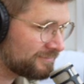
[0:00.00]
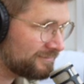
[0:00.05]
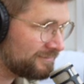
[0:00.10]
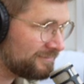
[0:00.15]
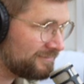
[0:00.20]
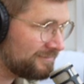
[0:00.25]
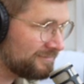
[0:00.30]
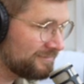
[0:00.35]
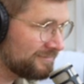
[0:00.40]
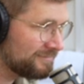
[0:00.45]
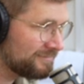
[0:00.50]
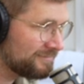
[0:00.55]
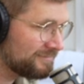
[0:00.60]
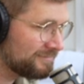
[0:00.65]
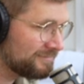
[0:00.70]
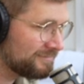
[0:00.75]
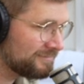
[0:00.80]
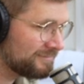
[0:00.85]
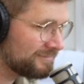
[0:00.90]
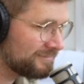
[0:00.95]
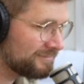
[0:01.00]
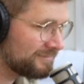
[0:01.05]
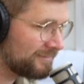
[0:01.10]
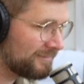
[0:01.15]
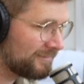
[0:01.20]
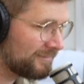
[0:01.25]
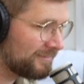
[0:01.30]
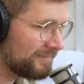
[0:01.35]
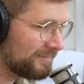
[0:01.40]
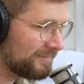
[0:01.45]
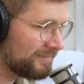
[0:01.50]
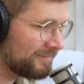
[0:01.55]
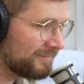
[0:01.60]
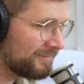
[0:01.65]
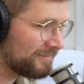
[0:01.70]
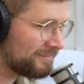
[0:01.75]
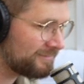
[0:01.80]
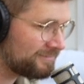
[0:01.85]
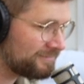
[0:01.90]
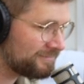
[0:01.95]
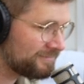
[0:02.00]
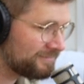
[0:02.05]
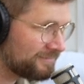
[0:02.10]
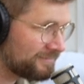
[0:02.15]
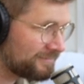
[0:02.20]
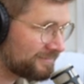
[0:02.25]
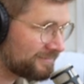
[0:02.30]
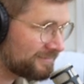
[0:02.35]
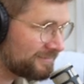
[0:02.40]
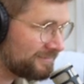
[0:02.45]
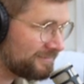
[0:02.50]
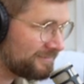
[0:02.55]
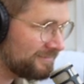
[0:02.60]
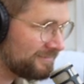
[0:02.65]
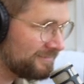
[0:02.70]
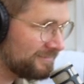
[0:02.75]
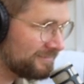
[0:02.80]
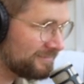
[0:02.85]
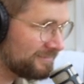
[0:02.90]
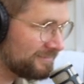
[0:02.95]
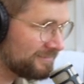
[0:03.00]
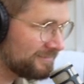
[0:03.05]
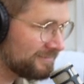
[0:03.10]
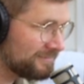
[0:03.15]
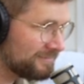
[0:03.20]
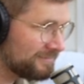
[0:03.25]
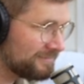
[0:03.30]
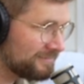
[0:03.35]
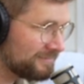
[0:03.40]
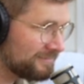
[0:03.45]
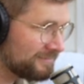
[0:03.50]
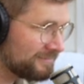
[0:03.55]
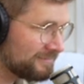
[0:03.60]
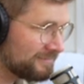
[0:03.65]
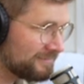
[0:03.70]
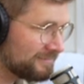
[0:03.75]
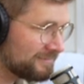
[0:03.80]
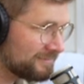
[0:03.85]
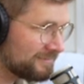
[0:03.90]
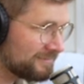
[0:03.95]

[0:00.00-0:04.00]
The person shown says nothing.